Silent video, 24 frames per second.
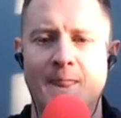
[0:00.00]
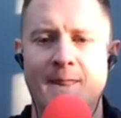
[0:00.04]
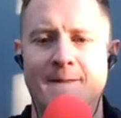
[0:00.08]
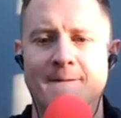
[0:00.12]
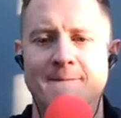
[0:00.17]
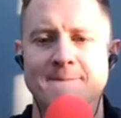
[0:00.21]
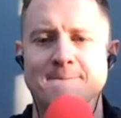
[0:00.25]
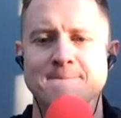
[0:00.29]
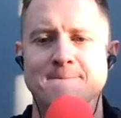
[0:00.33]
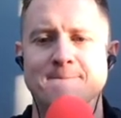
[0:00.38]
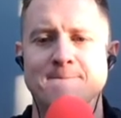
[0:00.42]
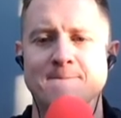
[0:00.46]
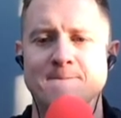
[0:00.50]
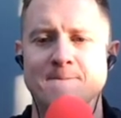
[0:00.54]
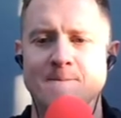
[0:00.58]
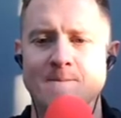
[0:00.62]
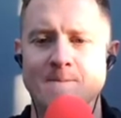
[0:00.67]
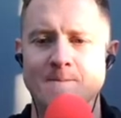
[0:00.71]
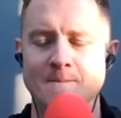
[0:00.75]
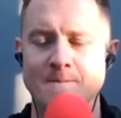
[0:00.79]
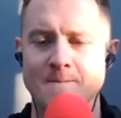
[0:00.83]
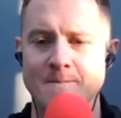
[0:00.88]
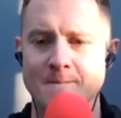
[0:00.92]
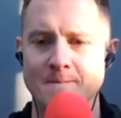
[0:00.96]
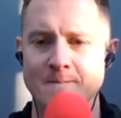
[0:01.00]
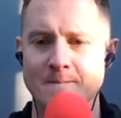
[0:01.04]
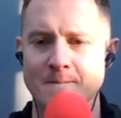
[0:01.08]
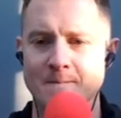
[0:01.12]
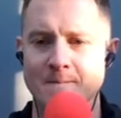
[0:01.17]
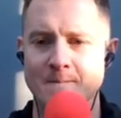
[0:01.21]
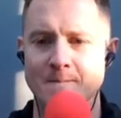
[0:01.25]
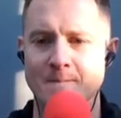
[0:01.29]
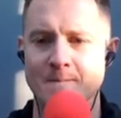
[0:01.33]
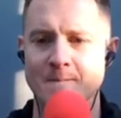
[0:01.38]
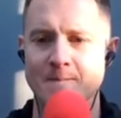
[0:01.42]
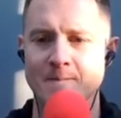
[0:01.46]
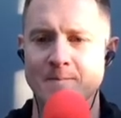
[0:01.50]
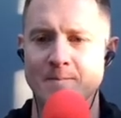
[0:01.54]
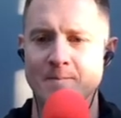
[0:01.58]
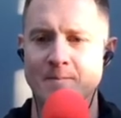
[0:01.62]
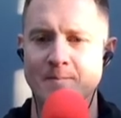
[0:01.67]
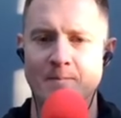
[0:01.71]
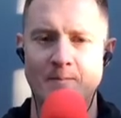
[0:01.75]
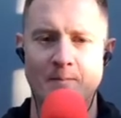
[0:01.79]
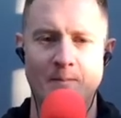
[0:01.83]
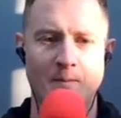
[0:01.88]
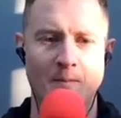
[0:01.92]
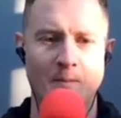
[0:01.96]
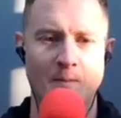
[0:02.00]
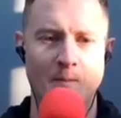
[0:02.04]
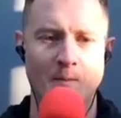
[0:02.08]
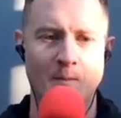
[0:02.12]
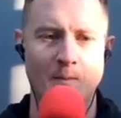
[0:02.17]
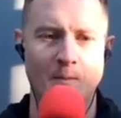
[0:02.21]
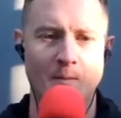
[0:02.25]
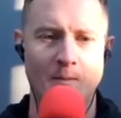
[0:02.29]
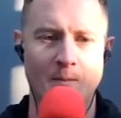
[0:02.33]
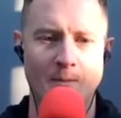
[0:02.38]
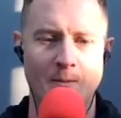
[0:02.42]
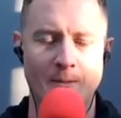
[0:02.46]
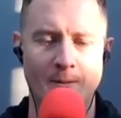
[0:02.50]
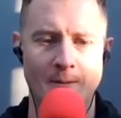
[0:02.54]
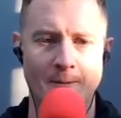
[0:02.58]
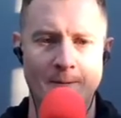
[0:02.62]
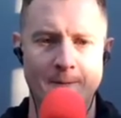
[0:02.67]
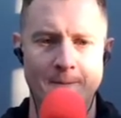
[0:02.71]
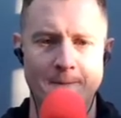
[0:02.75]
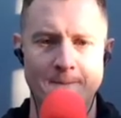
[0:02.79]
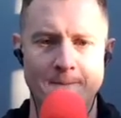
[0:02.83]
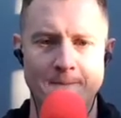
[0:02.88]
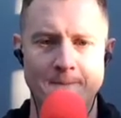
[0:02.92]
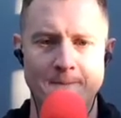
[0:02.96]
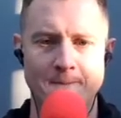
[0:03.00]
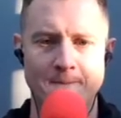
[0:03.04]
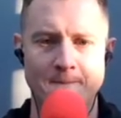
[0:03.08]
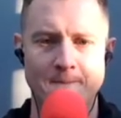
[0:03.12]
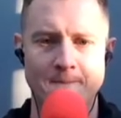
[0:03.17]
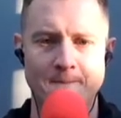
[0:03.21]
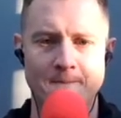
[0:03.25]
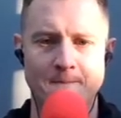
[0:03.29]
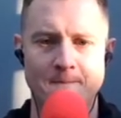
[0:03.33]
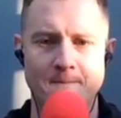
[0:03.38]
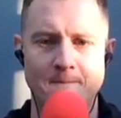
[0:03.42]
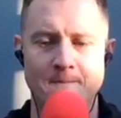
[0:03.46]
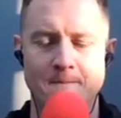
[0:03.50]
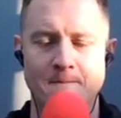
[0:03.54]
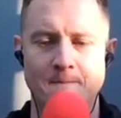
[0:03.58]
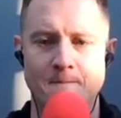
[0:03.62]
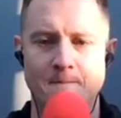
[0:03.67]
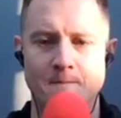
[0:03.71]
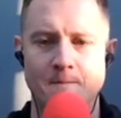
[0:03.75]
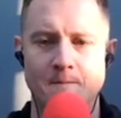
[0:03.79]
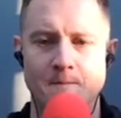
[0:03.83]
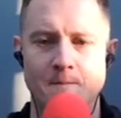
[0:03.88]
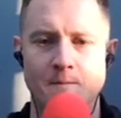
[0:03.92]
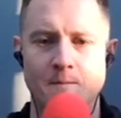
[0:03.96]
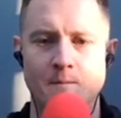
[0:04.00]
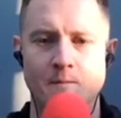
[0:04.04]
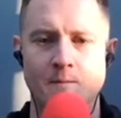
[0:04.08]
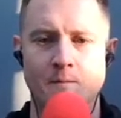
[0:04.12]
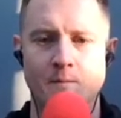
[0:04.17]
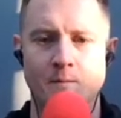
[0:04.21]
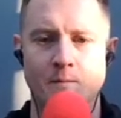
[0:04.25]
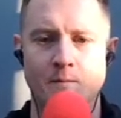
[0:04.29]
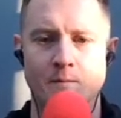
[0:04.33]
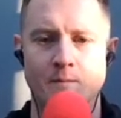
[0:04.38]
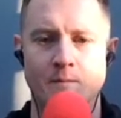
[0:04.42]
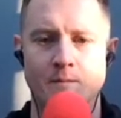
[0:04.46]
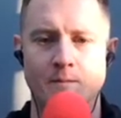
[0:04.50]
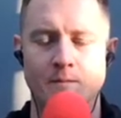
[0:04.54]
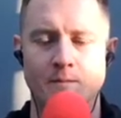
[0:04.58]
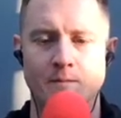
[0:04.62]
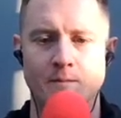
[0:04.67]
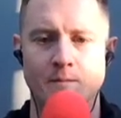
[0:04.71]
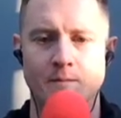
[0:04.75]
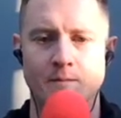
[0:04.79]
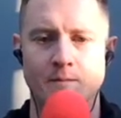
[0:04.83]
[no speech]